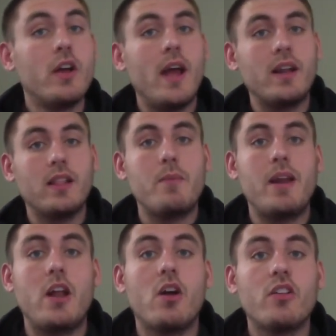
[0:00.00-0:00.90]
and
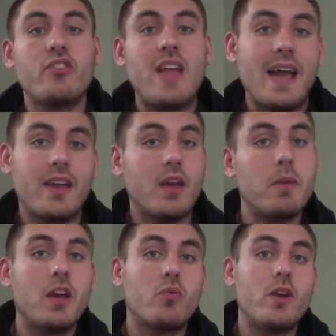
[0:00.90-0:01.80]
eliminate all the snacking,
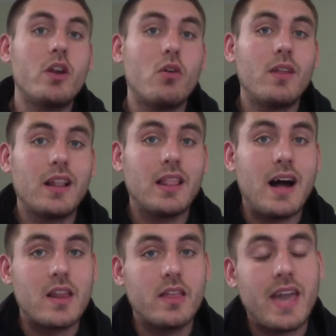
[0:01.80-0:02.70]
because we know that a
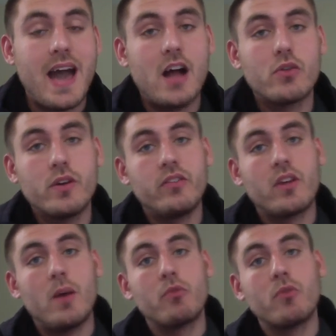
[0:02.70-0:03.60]
lot of the calories
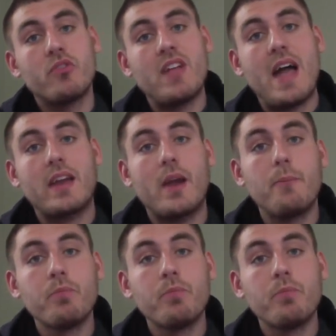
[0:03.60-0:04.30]
comes from snacking.